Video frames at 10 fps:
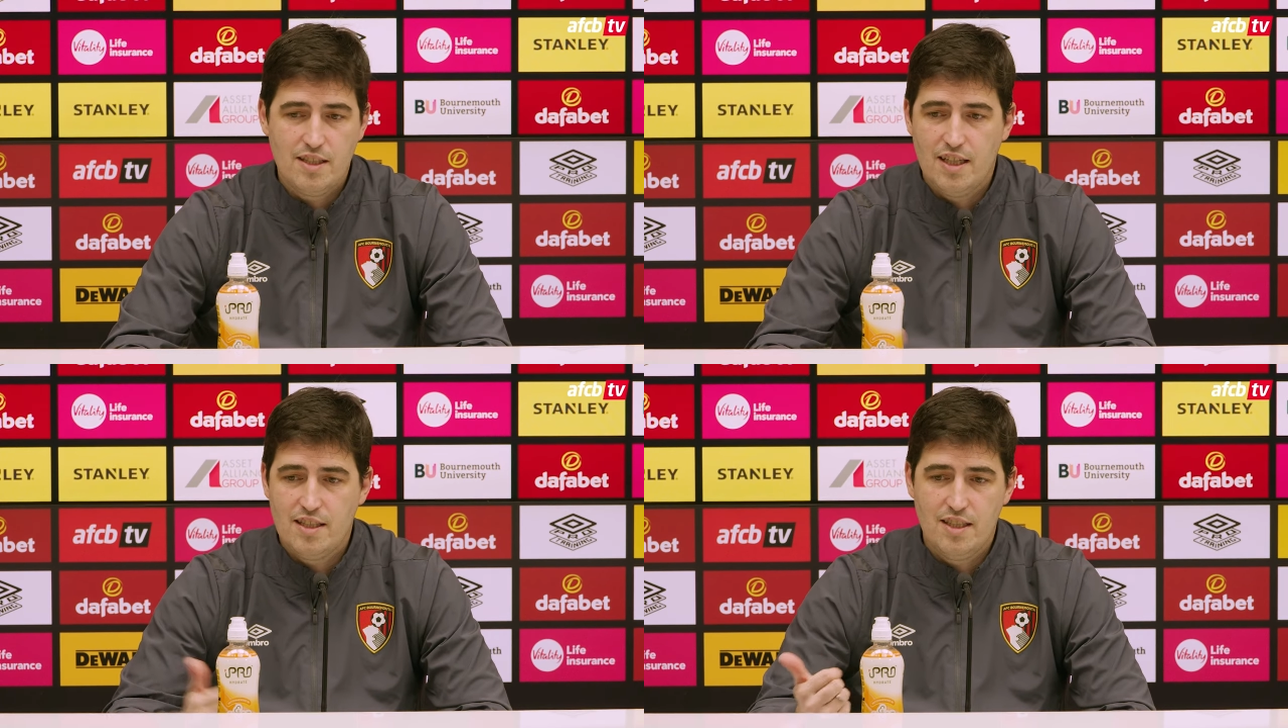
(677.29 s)

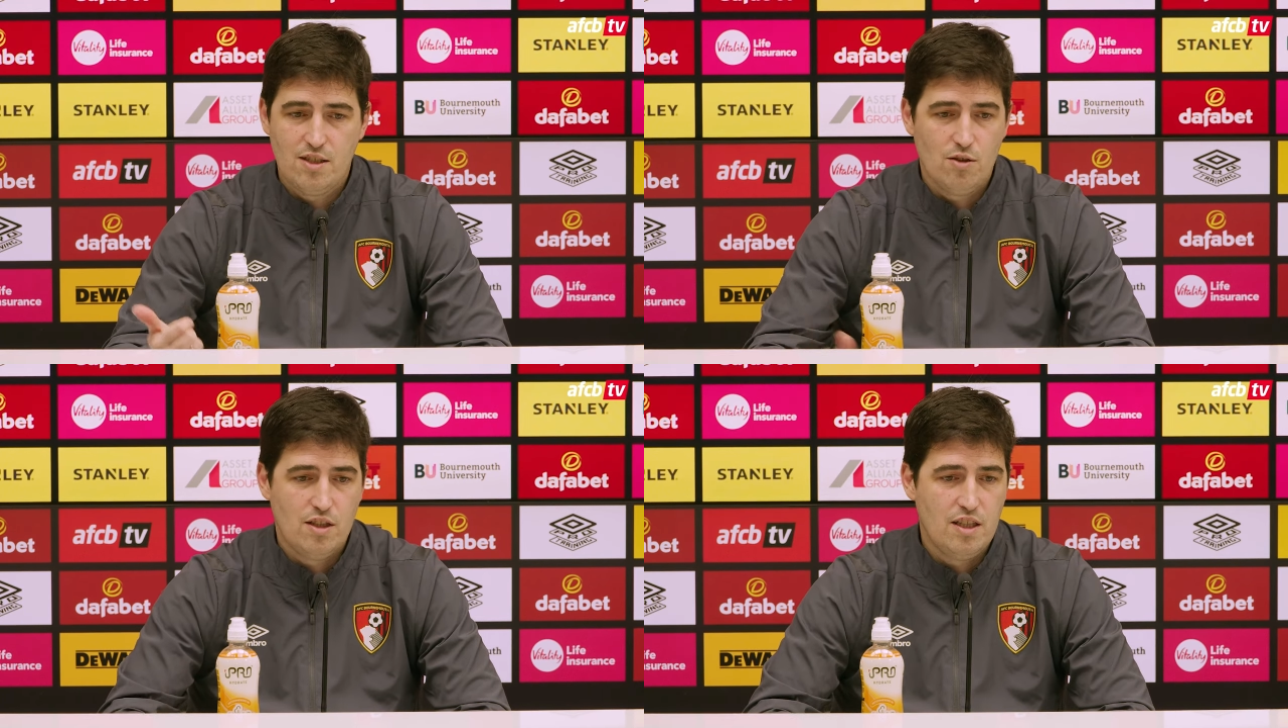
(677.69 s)
They are
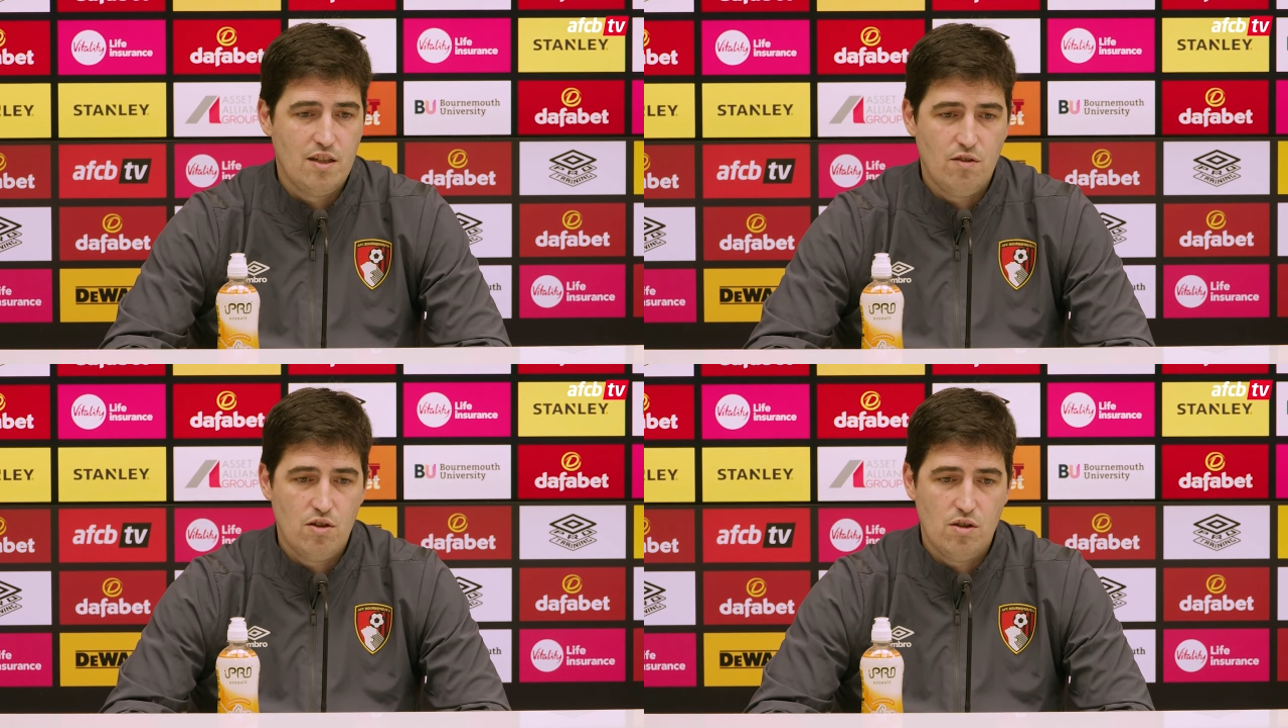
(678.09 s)
six on the
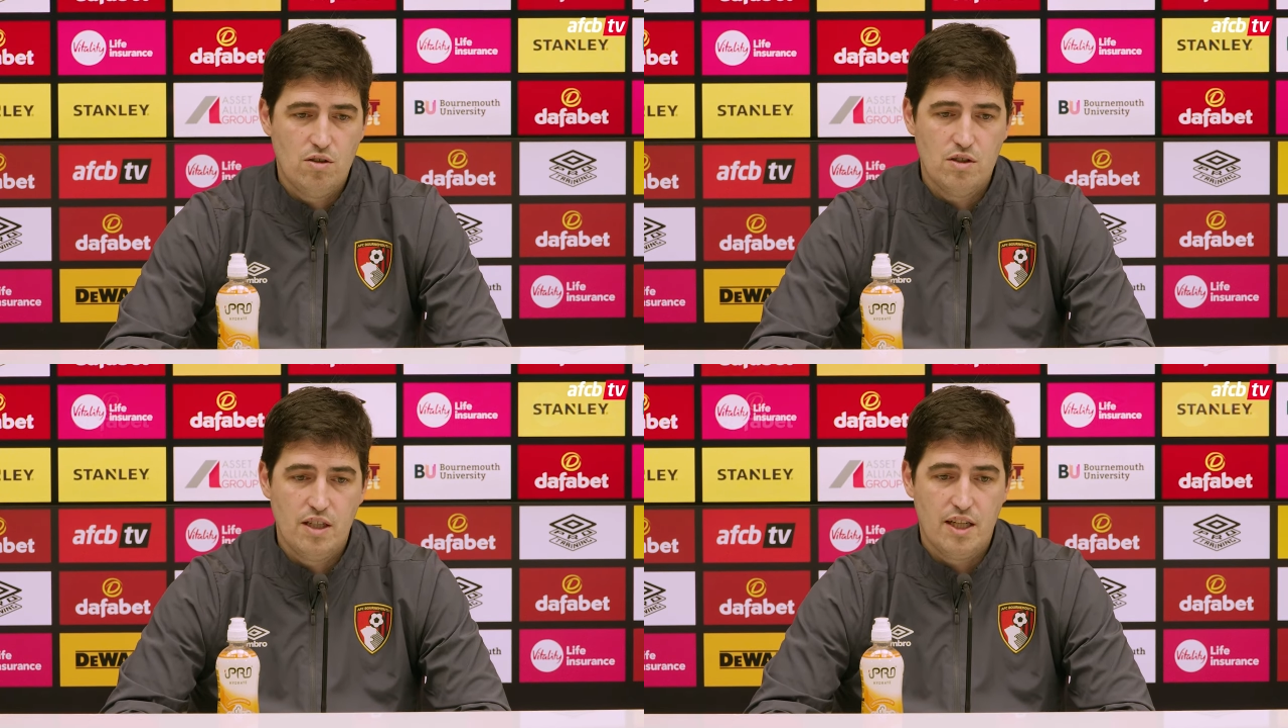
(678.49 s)
table.
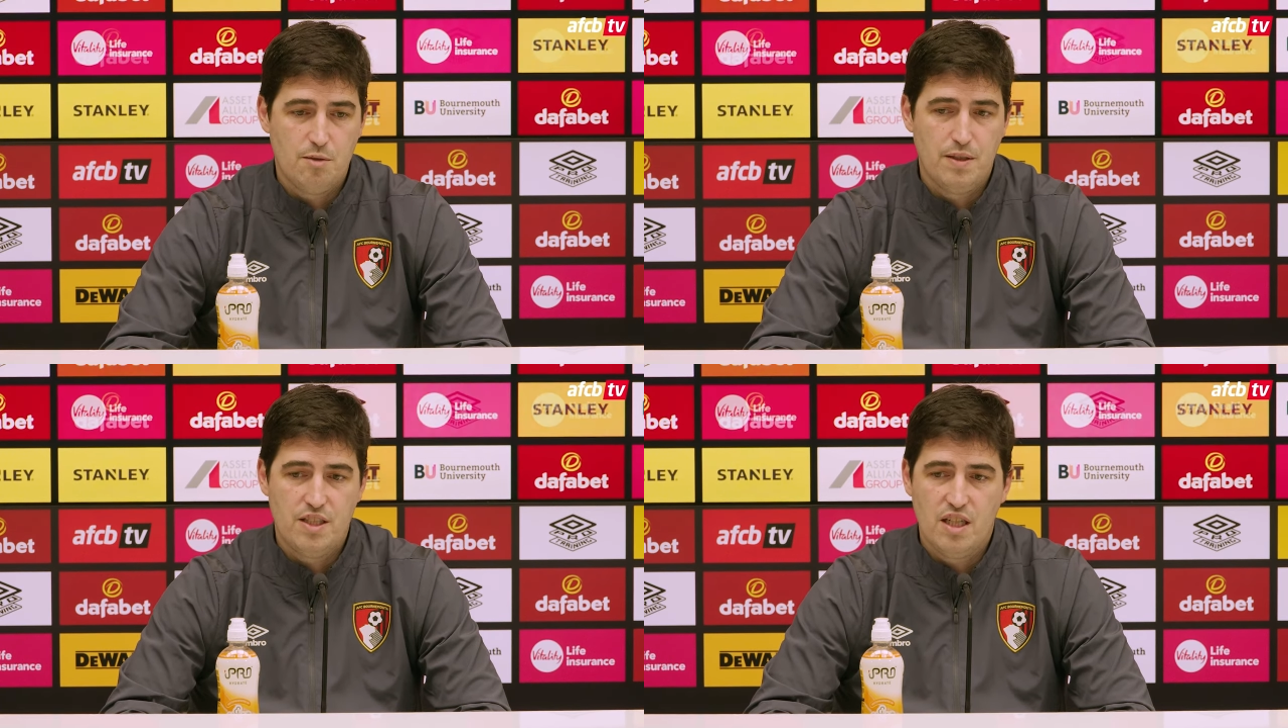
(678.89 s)
They are
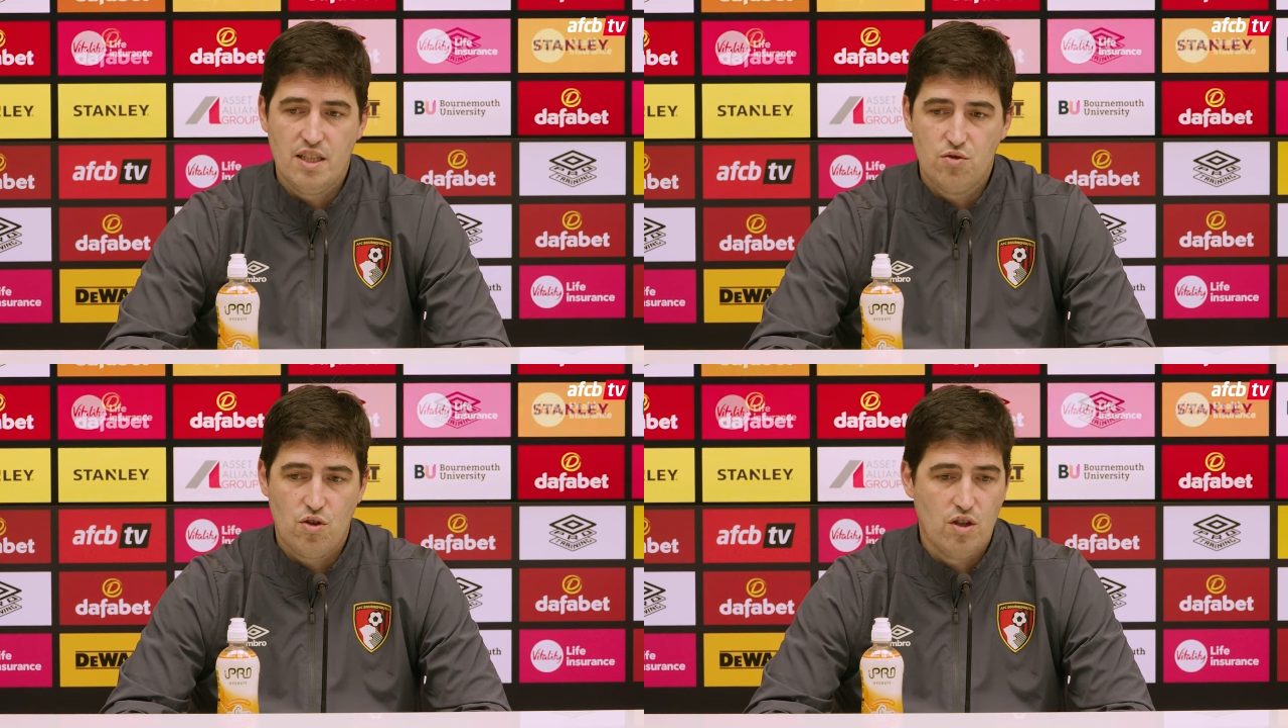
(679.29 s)
especially
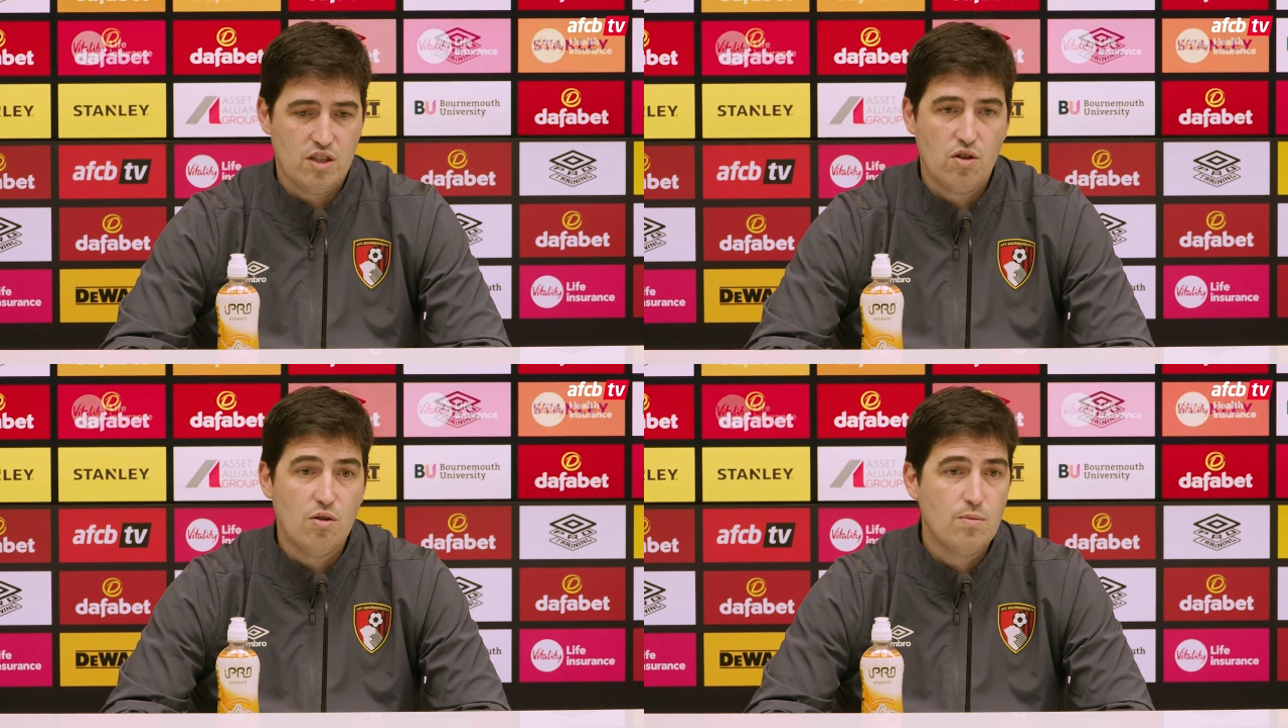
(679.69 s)
strong
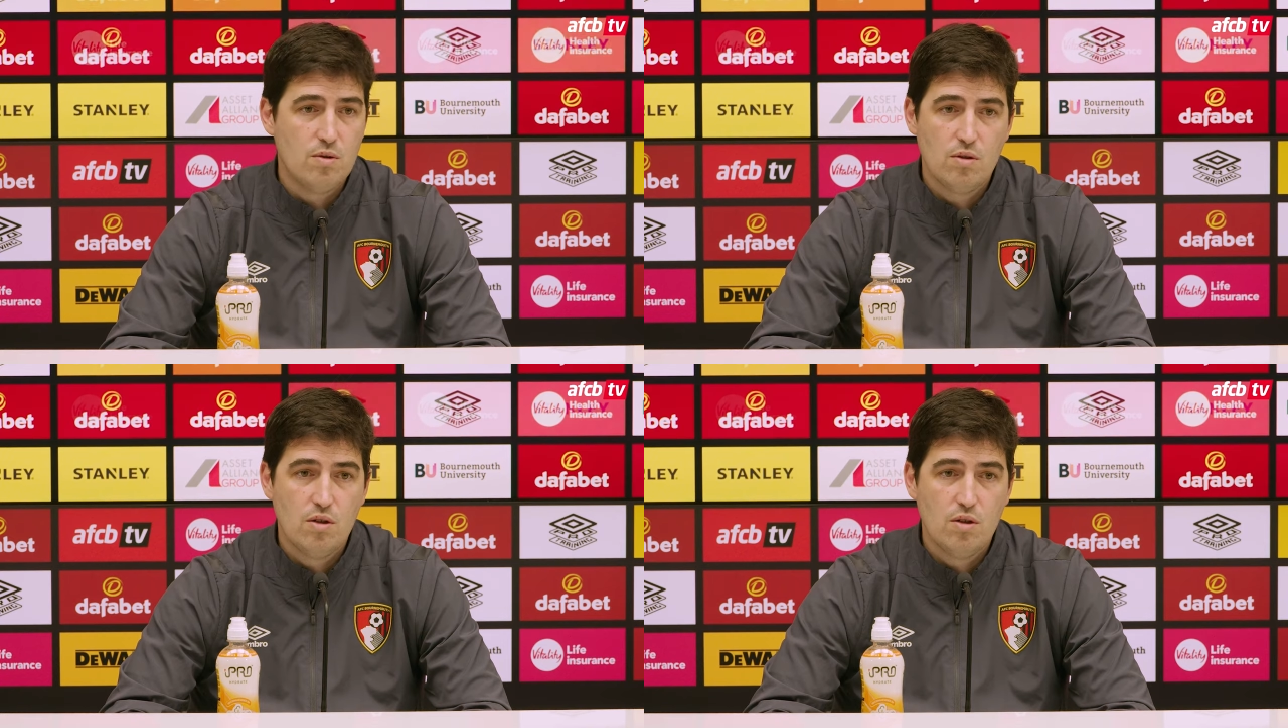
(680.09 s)
at home.